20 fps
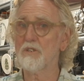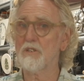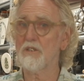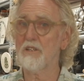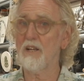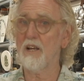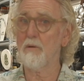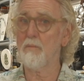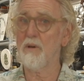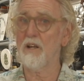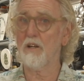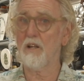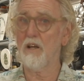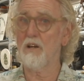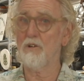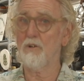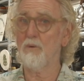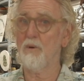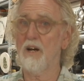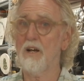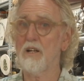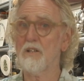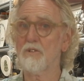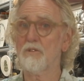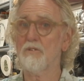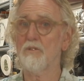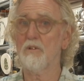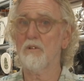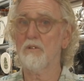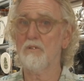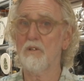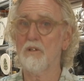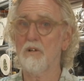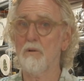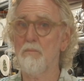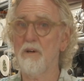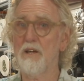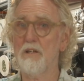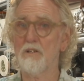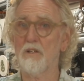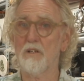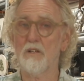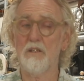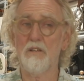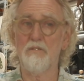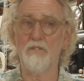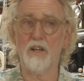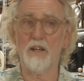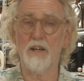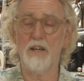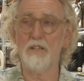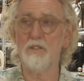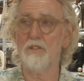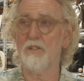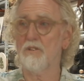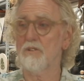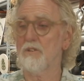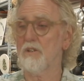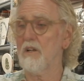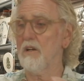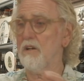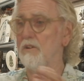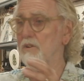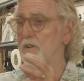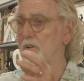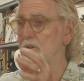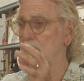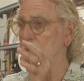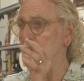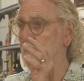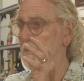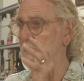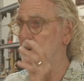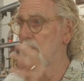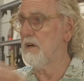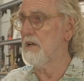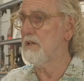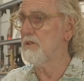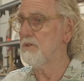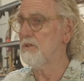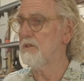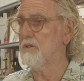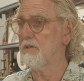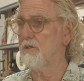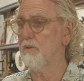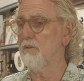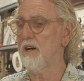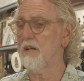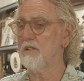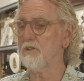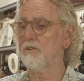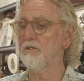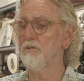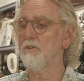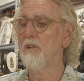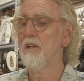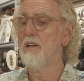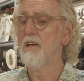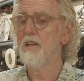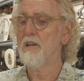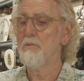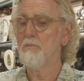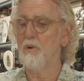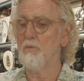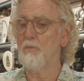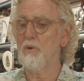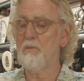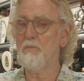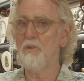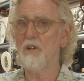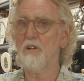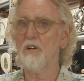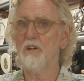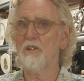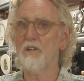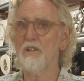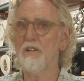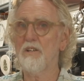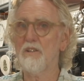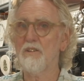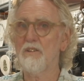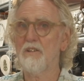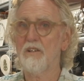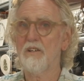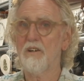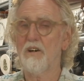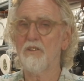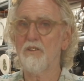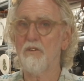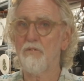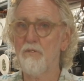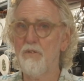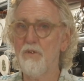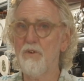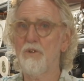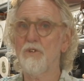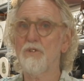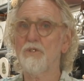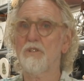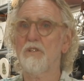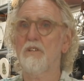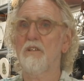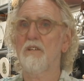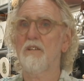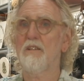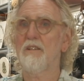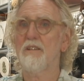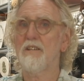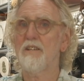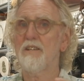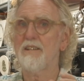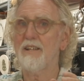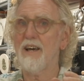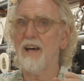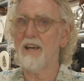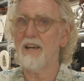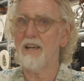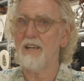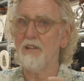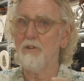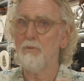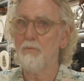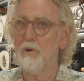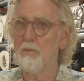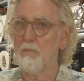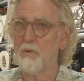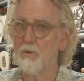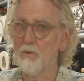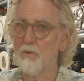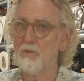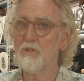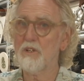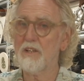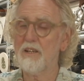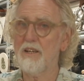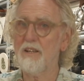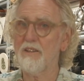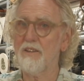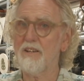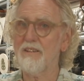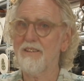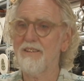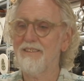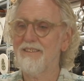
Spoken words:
as hell about going to art school. You can imagine leaving Hastings and going to Christchurch to art school. But when we got in on the first day, when we were all together,